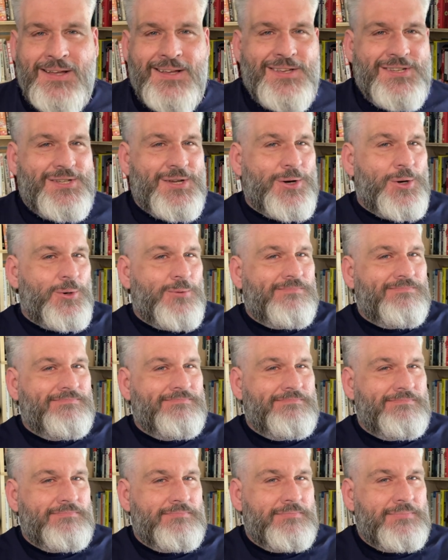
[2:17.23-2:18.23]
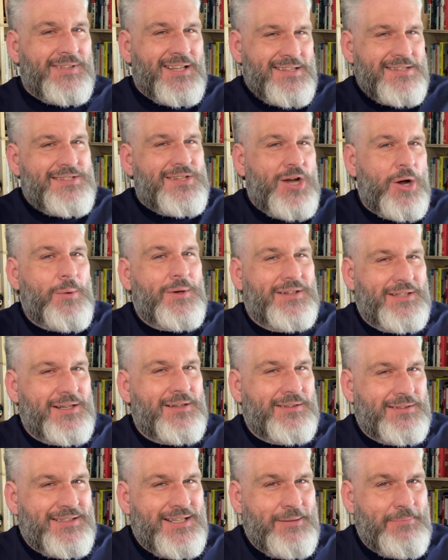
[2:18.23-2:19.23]
So Let's go a
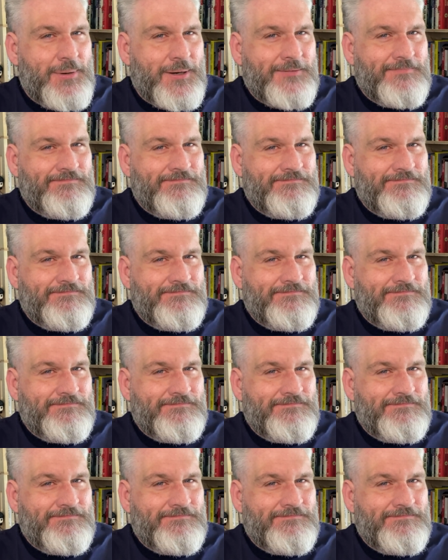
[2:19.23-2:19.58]
little deeper.